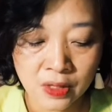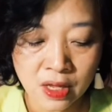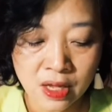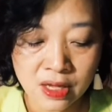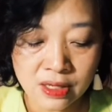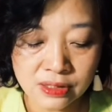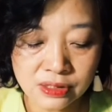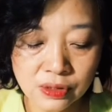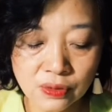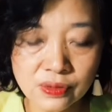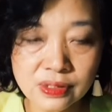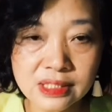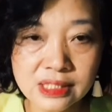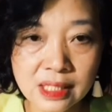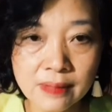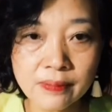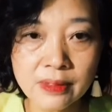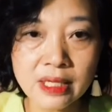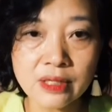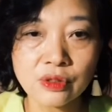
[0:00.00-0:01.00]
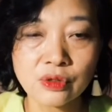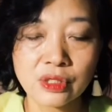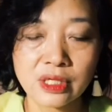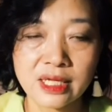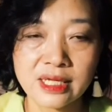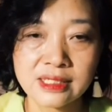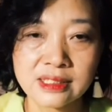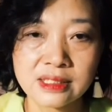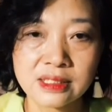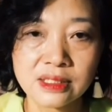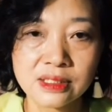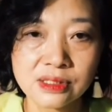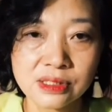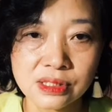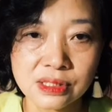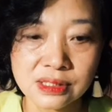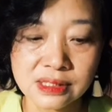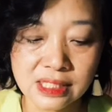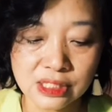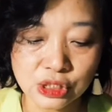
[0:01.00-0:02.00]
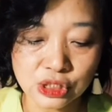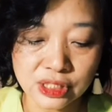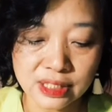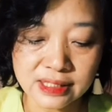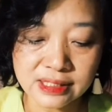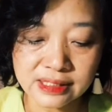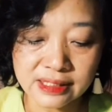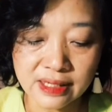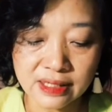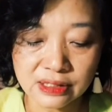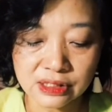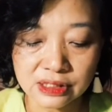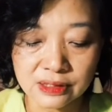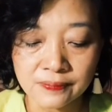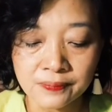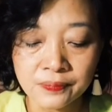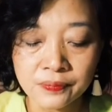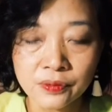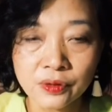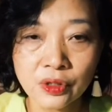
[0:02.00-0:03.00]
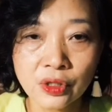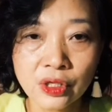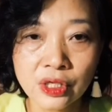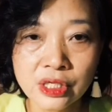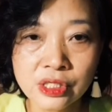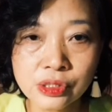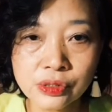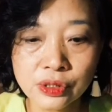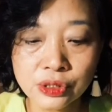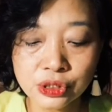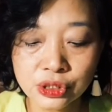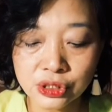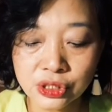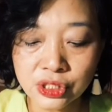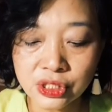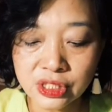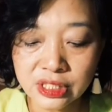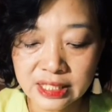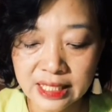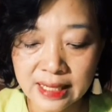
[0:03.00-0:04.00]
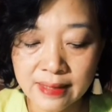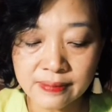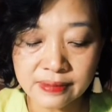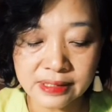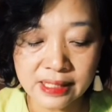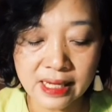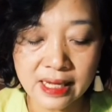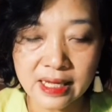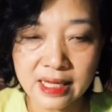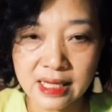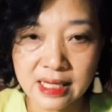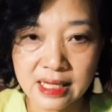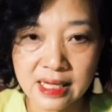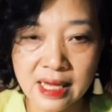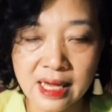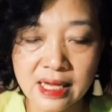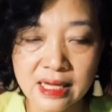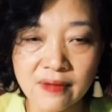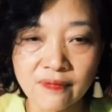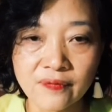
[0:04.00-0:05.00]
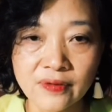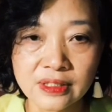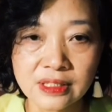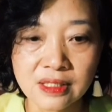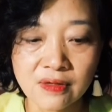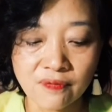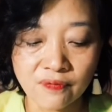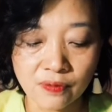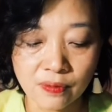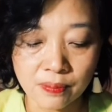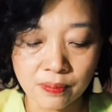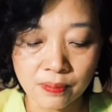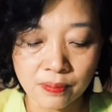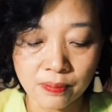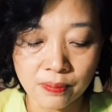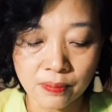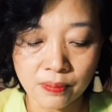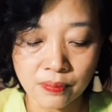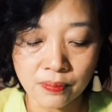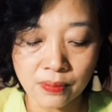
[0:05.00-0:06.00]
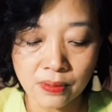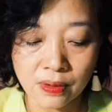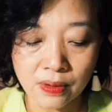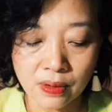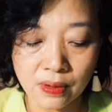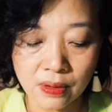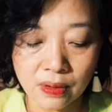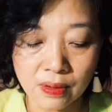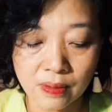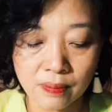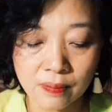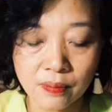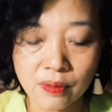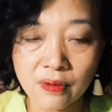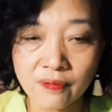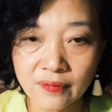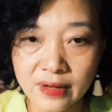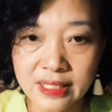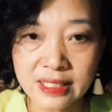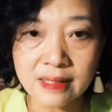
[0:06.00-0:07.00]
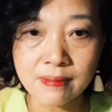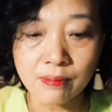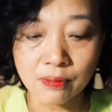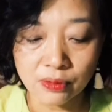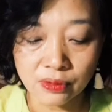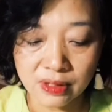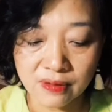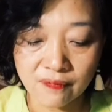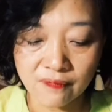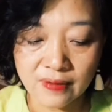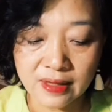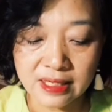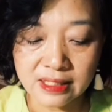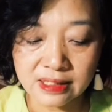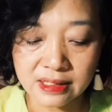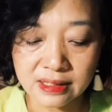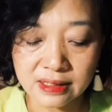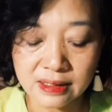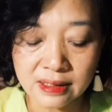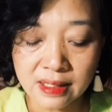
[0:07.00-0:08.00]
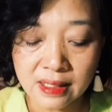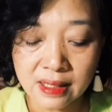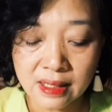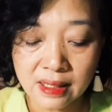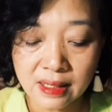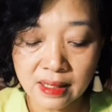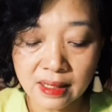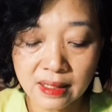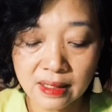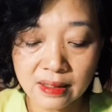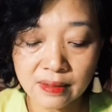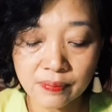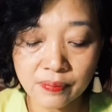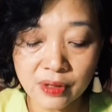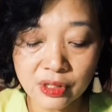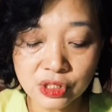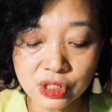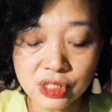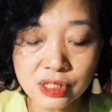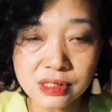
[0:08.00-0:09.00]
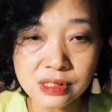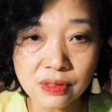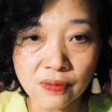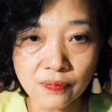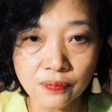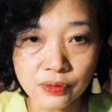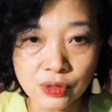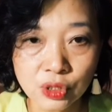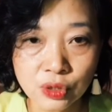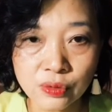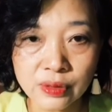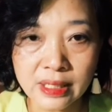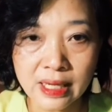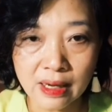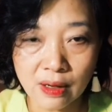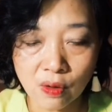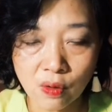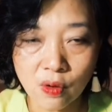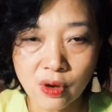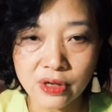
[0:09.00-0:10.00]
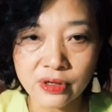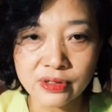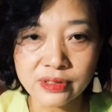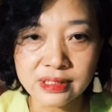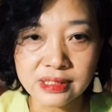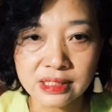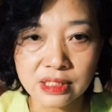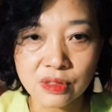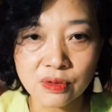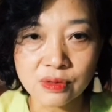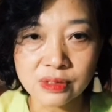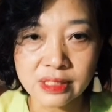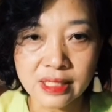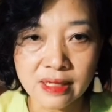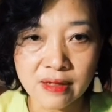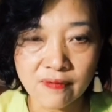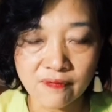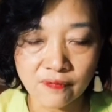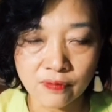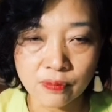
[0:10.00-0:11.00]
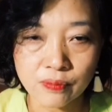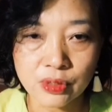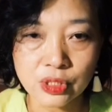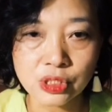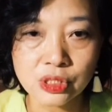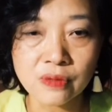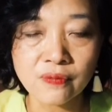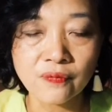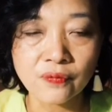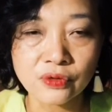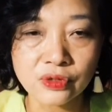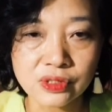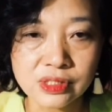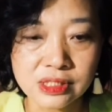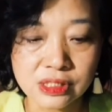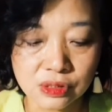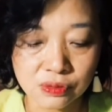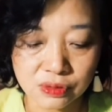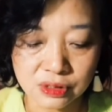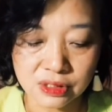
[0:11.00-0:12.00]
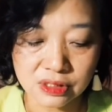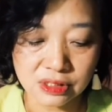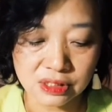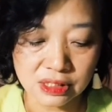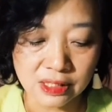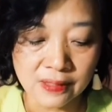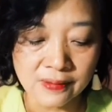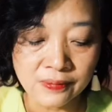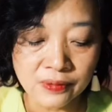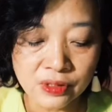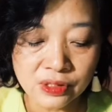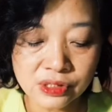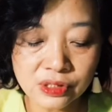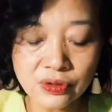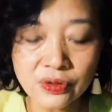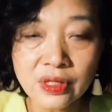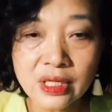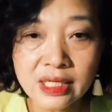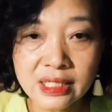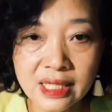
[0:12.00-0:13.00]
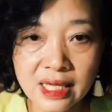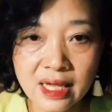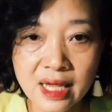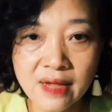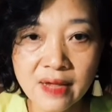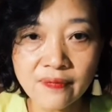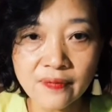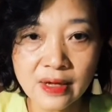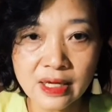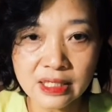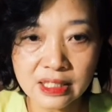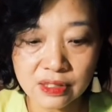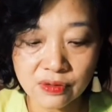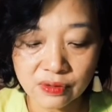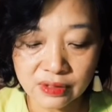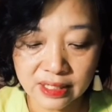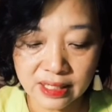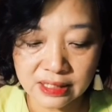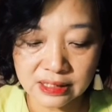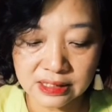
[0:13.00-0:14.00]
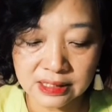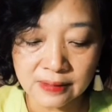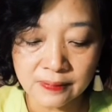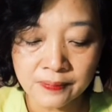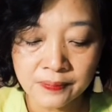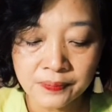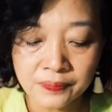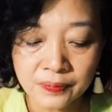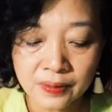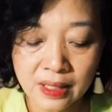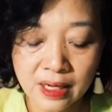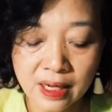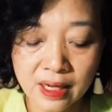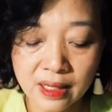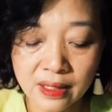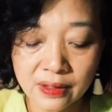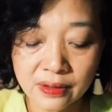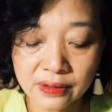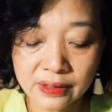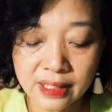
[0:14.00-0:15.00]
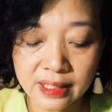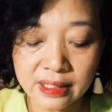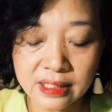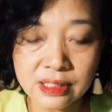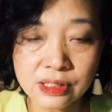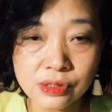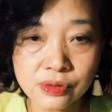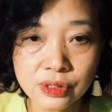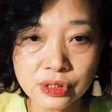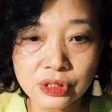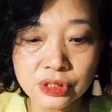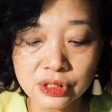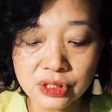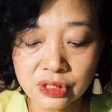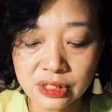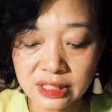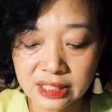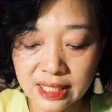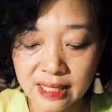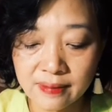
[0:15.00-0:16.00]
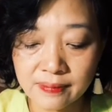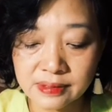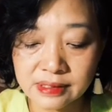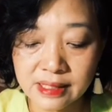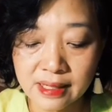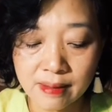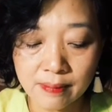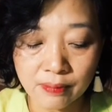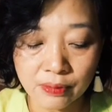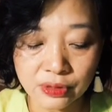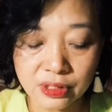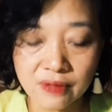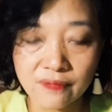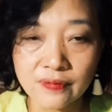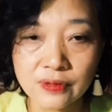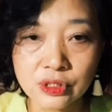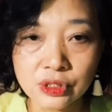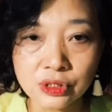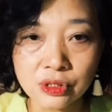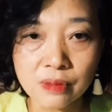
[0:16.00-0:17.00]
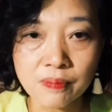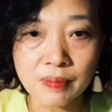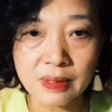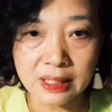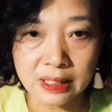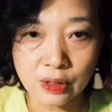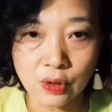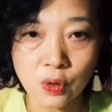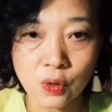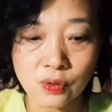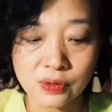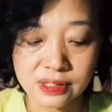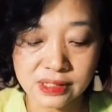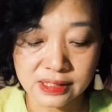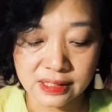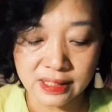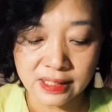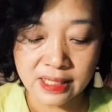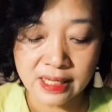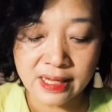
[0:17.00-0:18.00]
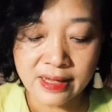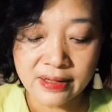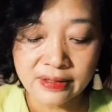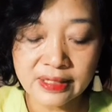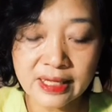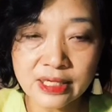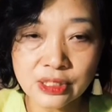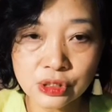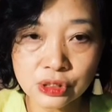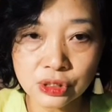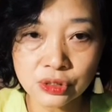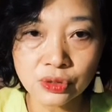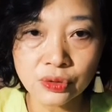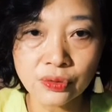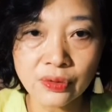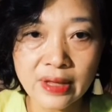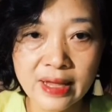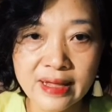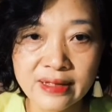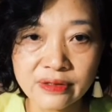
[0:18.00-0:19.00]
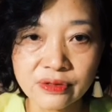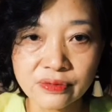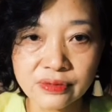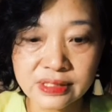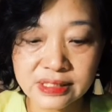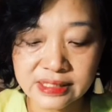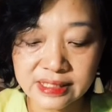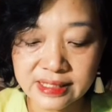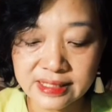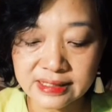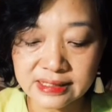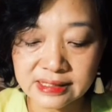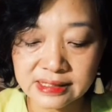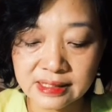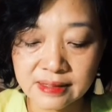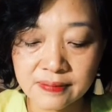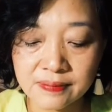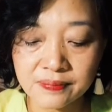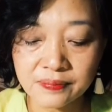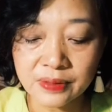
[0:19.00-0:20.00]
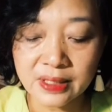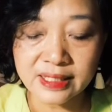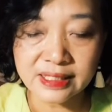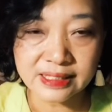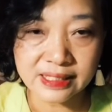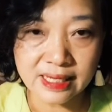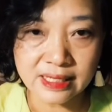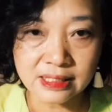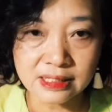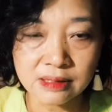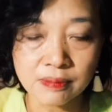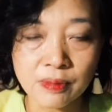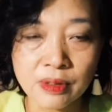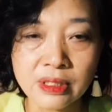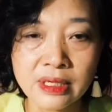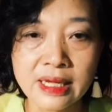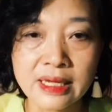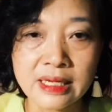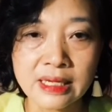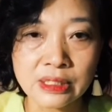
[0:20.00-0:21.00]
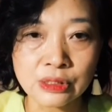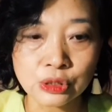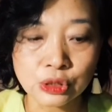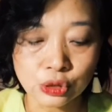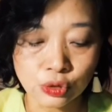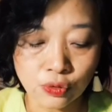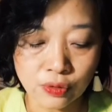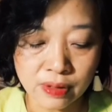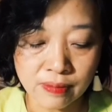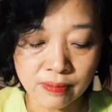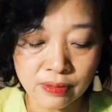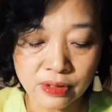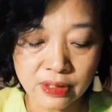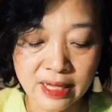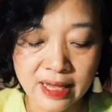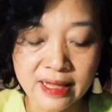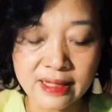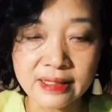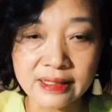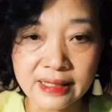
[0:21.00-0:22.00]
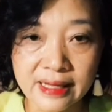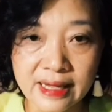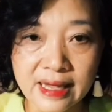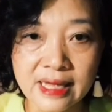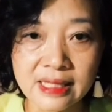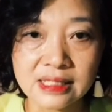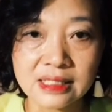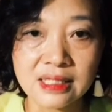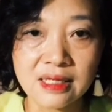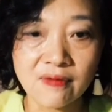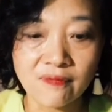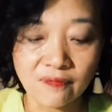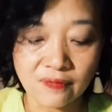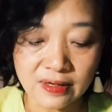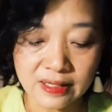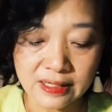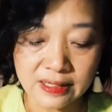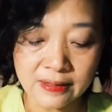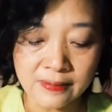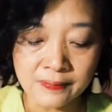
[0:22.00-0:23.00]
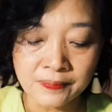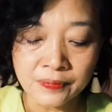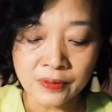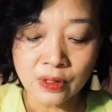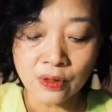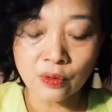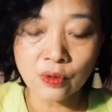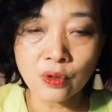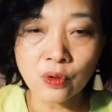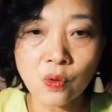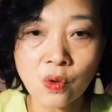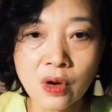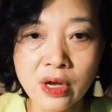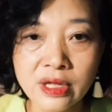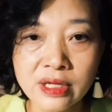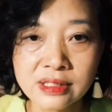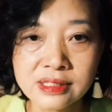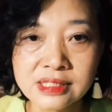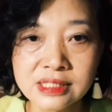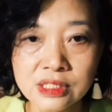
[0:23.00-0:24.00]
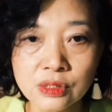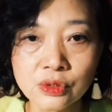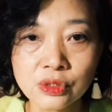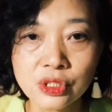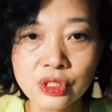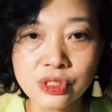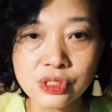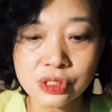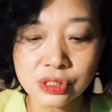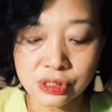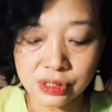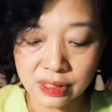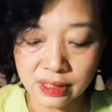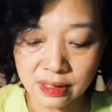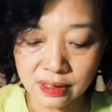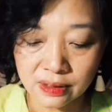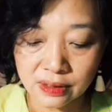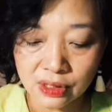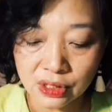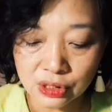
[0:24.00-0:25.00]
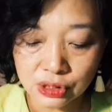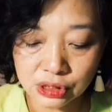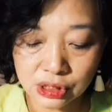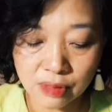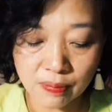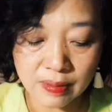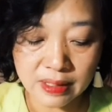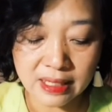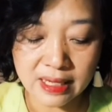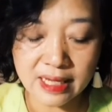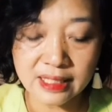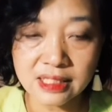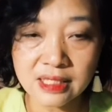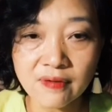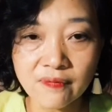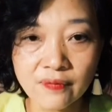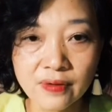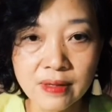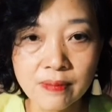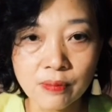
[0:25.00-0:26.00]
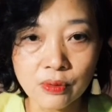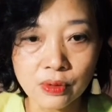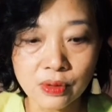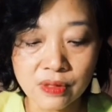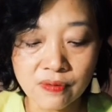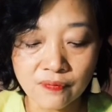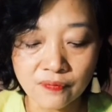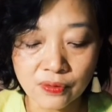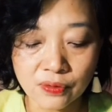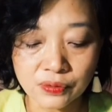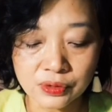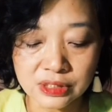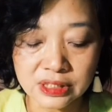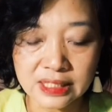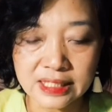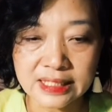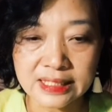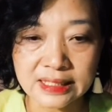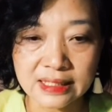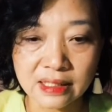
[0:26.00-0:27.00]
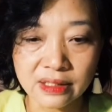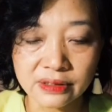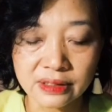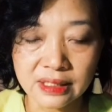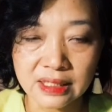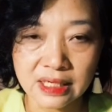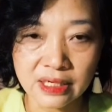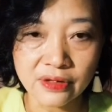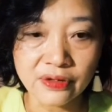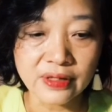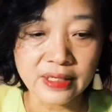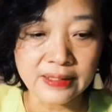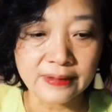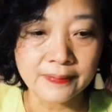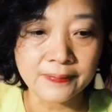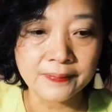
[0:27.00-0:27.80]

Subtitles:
So some educators suggest that the instructional games are effective for providing motivating practice of newly acquired skills and information for the students. So they have argued that the instructional games are motivational because they generate enthusiasm, excitement, and enjoyment, and they actively require students to be actively involved in the learning.